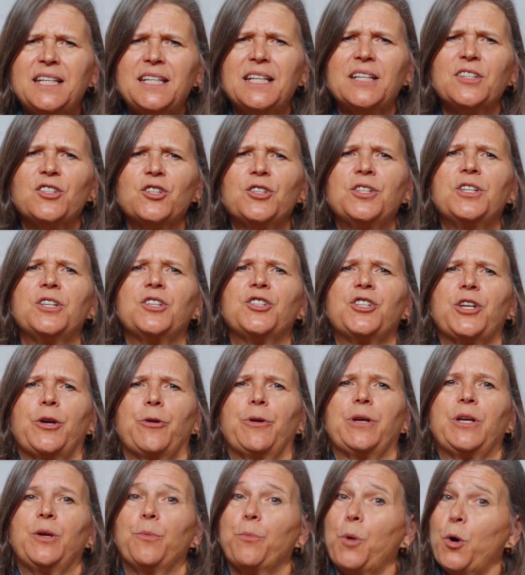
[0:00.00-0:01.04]
In addition to
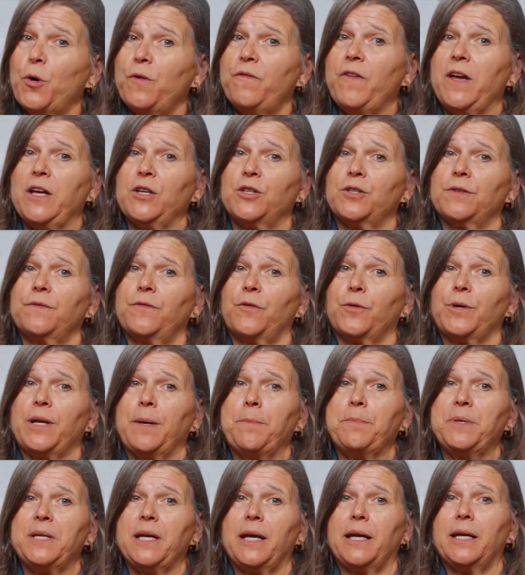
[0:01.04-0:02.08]
sharing your motivation
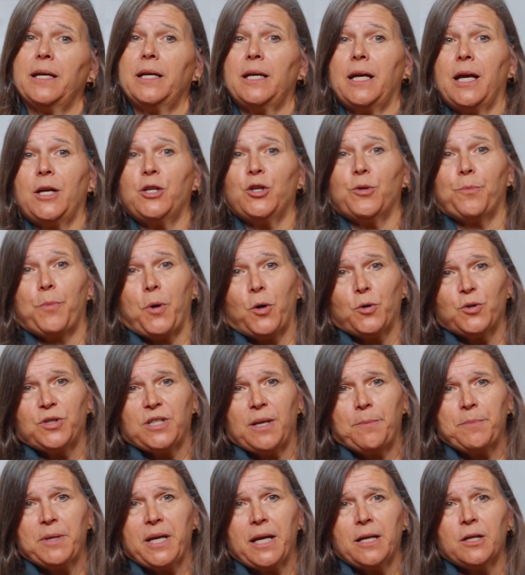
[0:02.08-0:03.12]
for an MBA and your
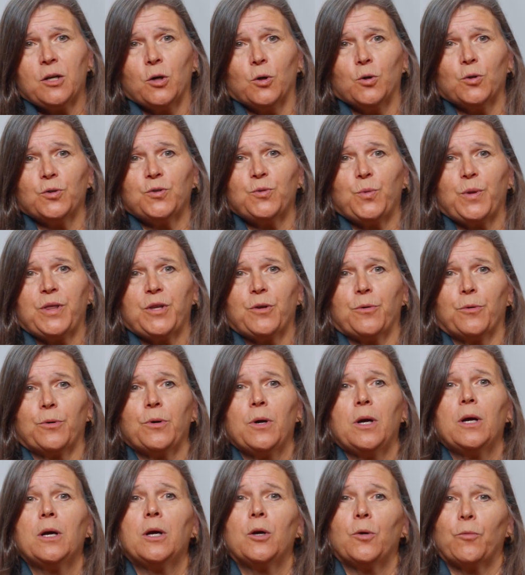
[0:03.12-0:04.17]
post-MBA goals
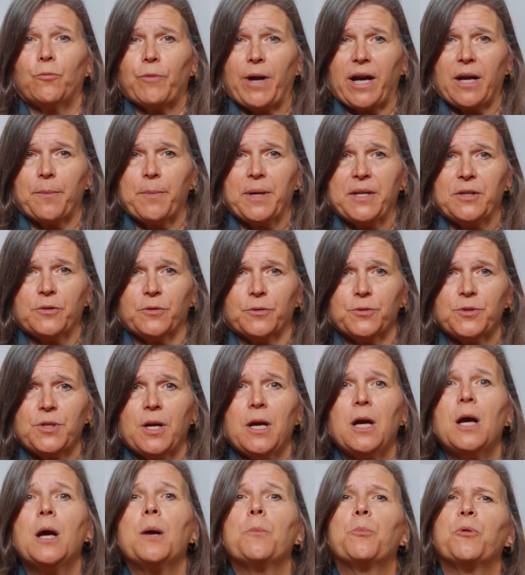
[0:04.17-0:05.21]
with your
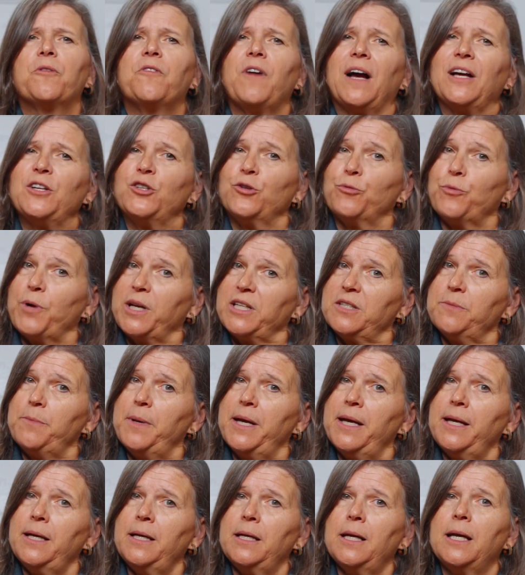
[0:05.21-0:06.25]
recommenders, provide your
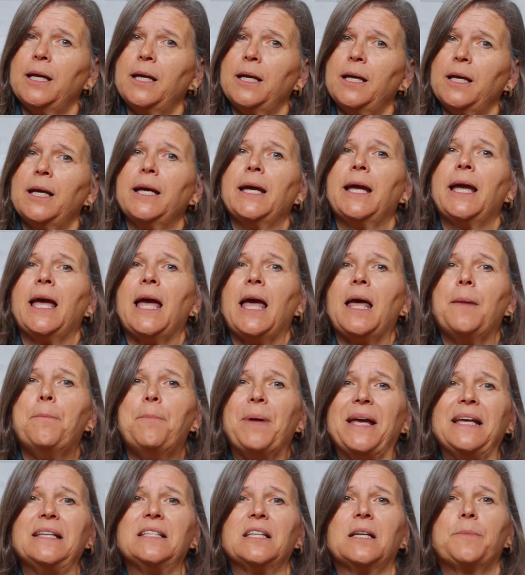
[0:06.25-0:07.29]
resume
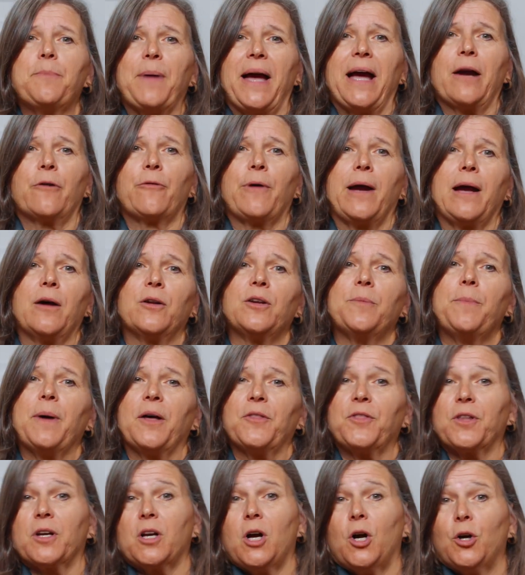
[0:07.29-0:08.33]
and basic background
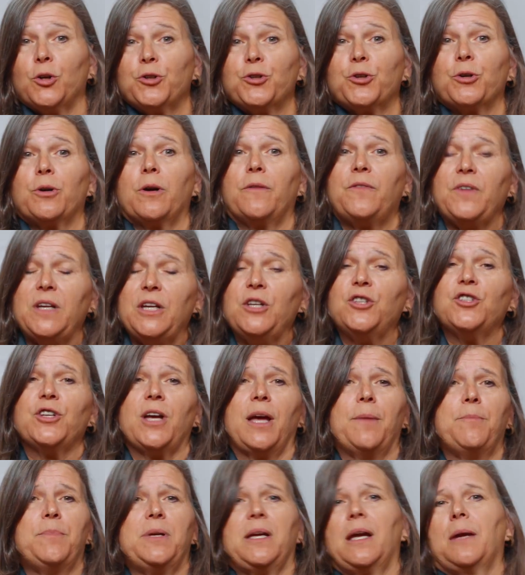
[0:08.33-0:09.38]
about the culture of
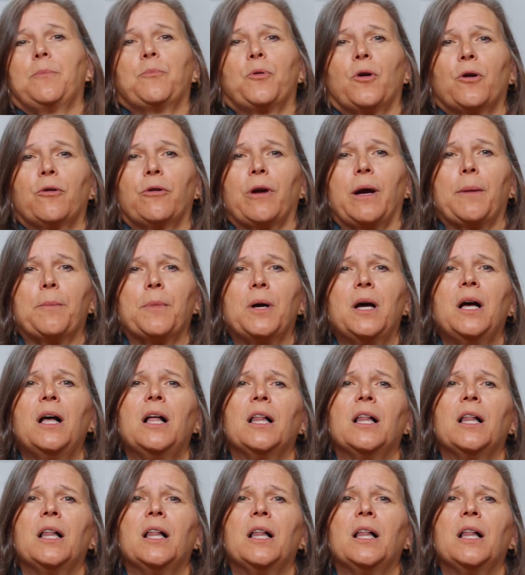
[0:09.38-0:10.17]
each MBA program.